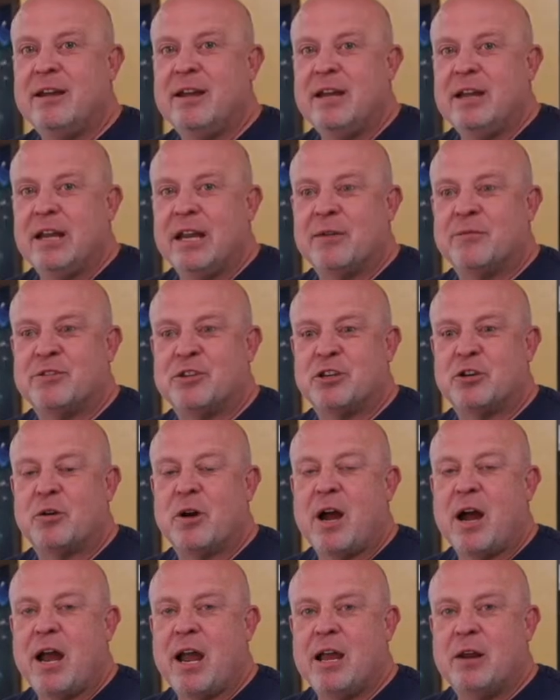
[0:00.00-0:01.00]
give us a
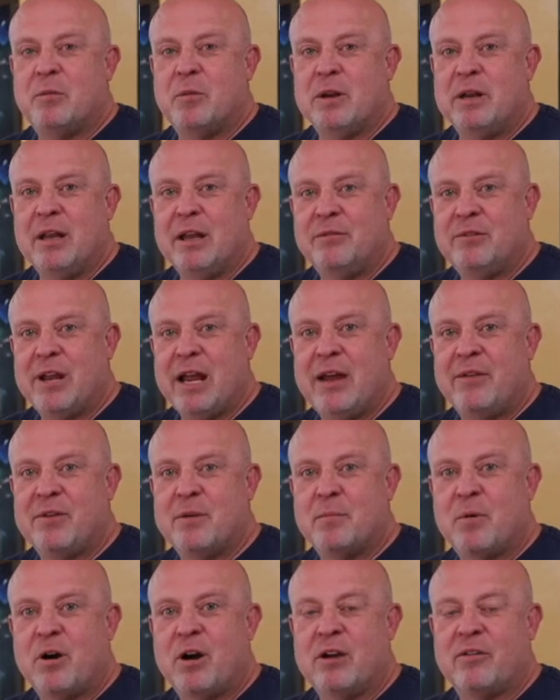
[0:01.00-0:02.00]
try, and we'd love to have
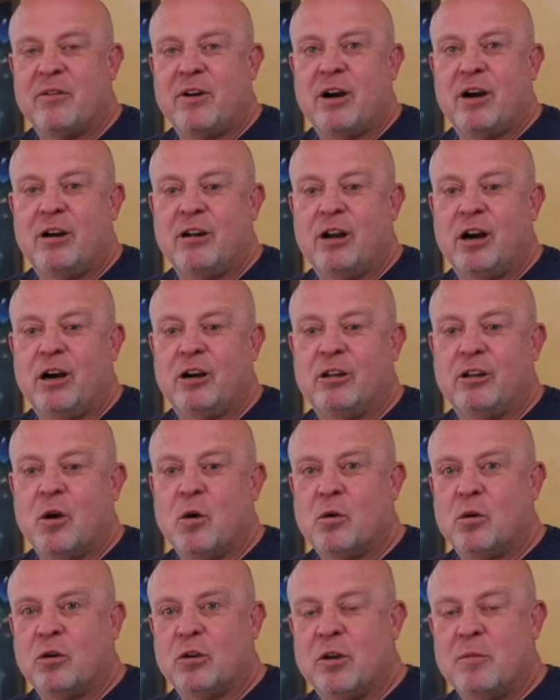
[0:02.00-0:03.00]
you part of our
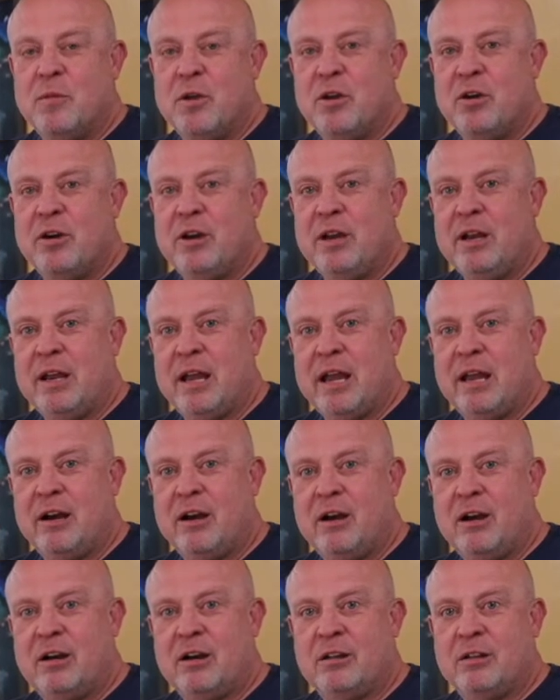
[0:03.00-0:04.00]
local community and
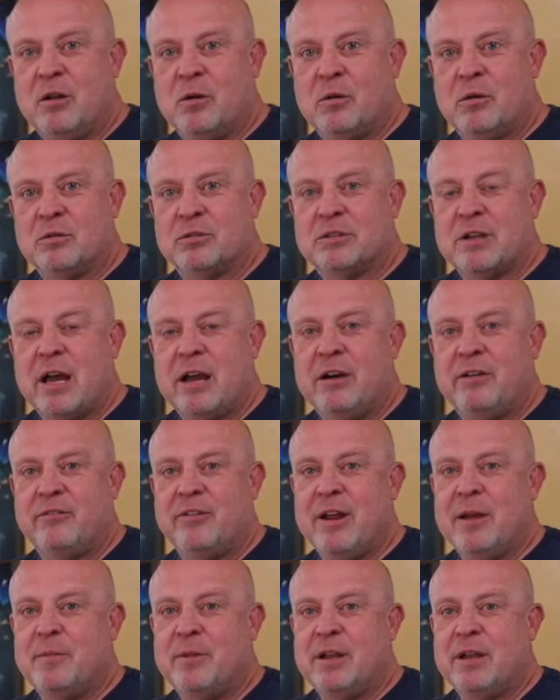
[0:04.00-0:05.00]
our local cider
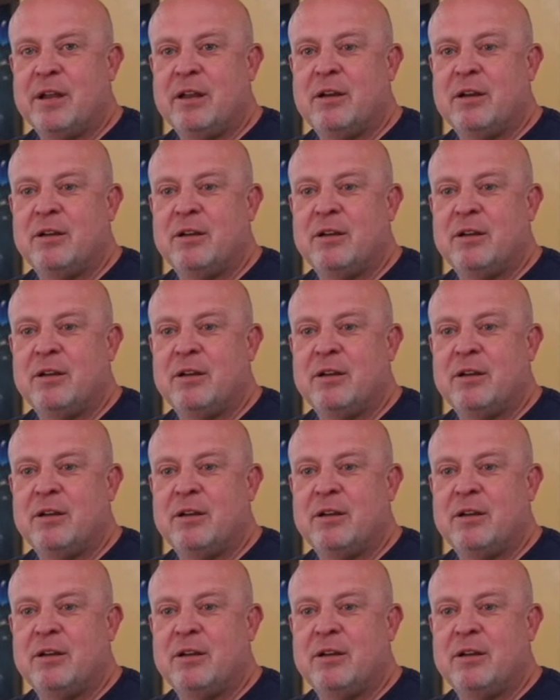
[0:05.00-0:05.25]
family.